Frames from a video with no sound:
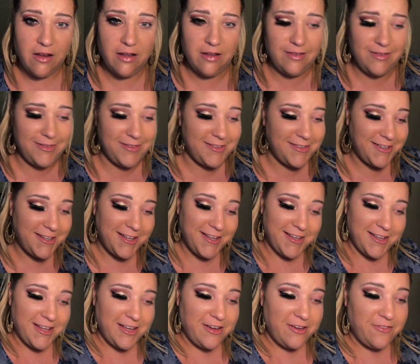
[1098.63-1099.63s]

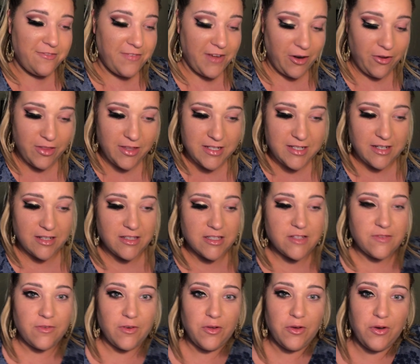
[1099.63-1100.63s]
I fell on the
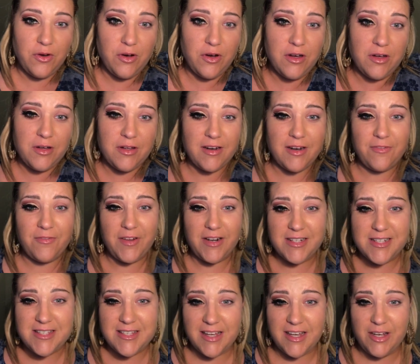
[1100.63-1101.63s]
dance floor and I
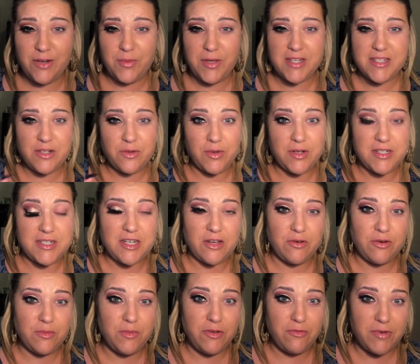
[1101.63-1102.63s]
fell sideways and I went
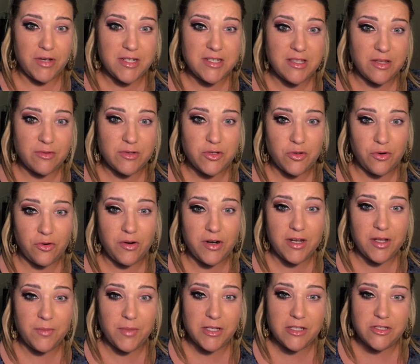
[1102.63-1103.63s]
down on my wrist that was
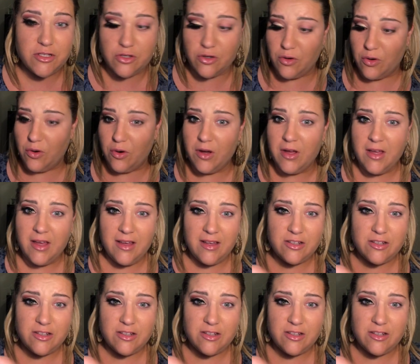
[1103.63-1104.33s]
already a bit sore.